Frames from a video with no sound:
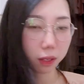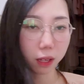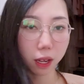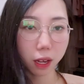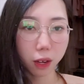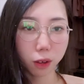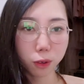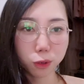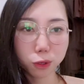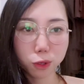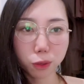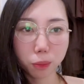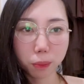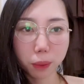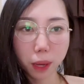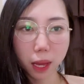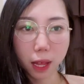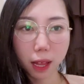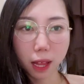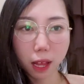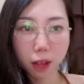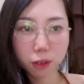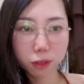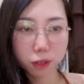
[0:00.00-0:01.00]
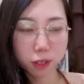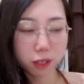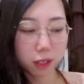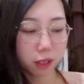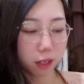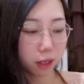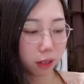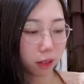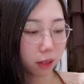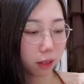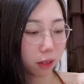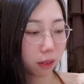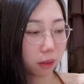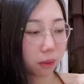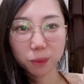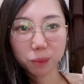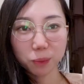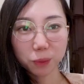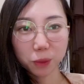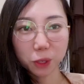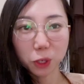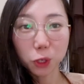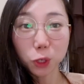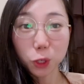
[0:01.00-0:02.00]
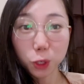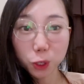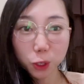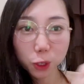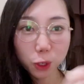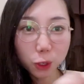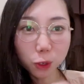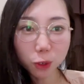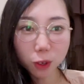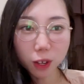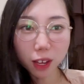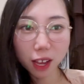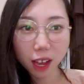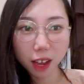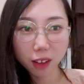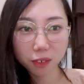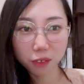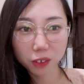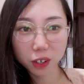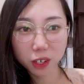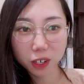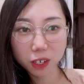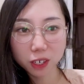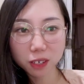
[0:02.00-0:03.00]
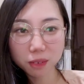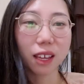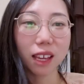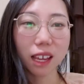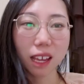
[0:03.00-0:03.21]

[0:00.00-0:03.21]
I also picked out the shoe cover.